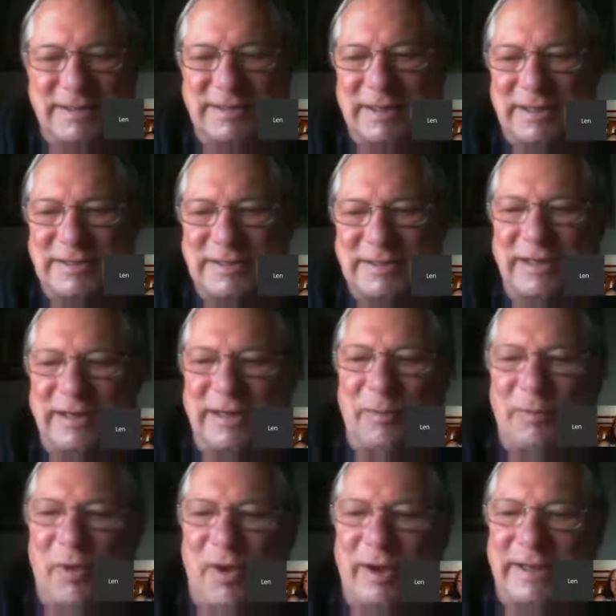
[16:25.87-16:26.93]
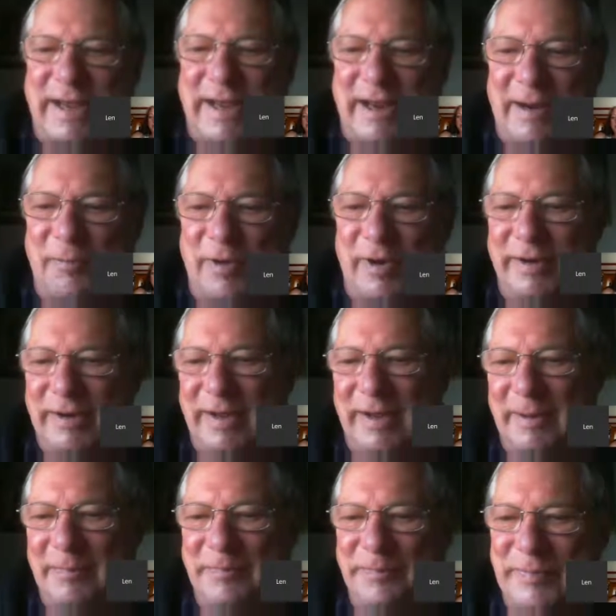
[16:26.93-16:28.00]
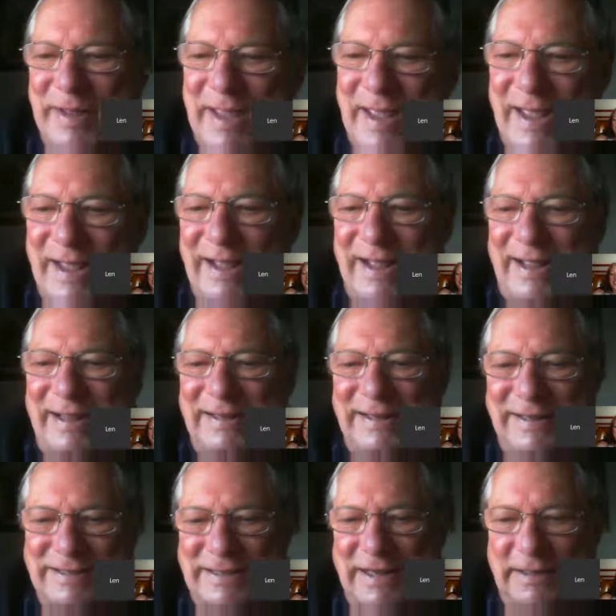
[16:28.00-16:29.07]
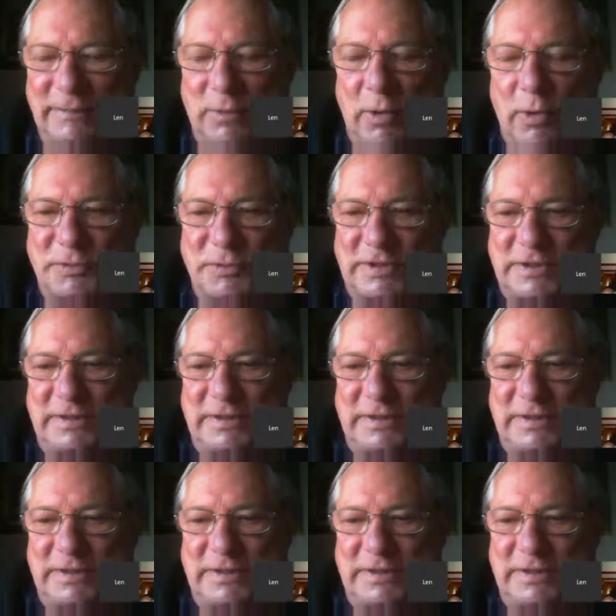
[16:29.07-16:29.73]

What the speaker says: suddenly we're on camera and like, oops.